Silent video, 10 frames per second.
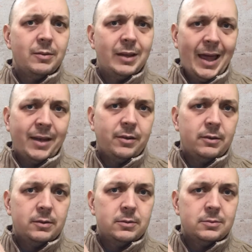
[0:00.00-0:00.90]
Latin,
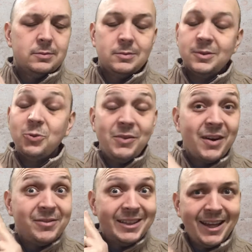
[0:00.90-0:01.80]

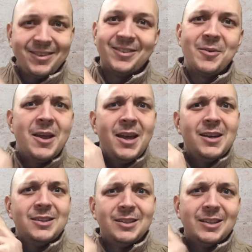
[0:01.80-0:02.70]
25-letter
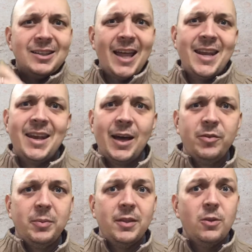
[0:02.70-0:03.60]
Latin
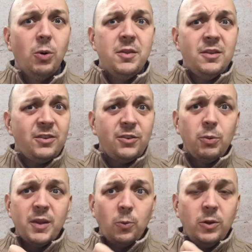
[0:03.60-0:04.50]
alphabet. This is the
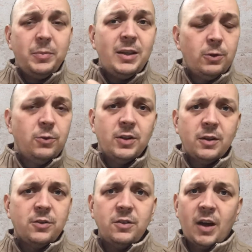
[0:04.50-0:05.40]
one that we'll be using
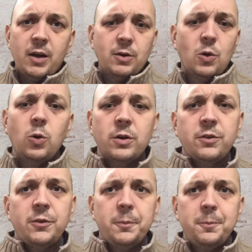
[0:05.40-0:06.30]
this entire course.